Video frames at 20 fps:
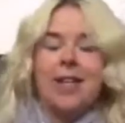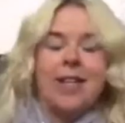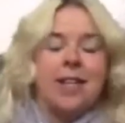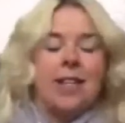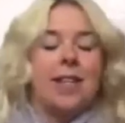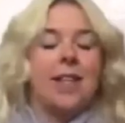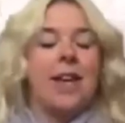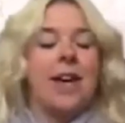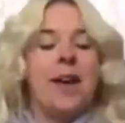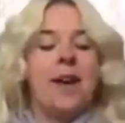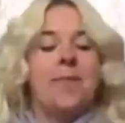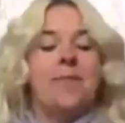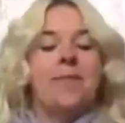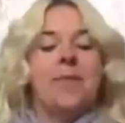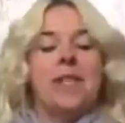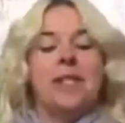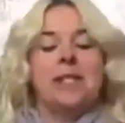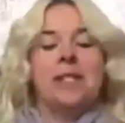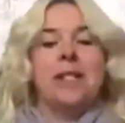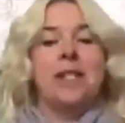that
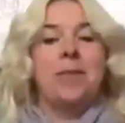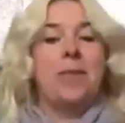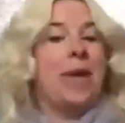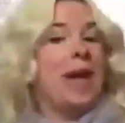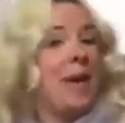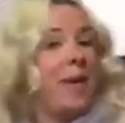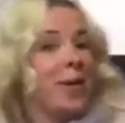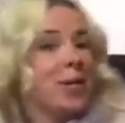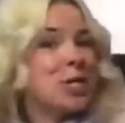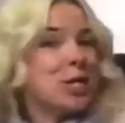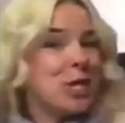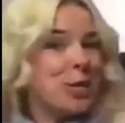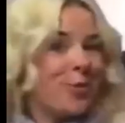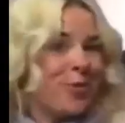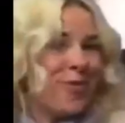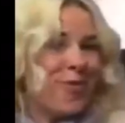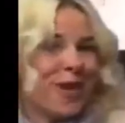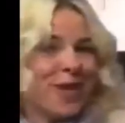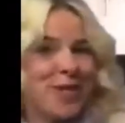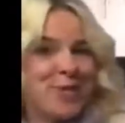is going to be out and
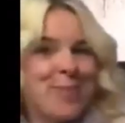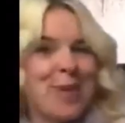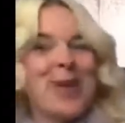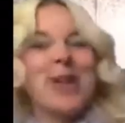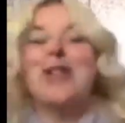supervised by you the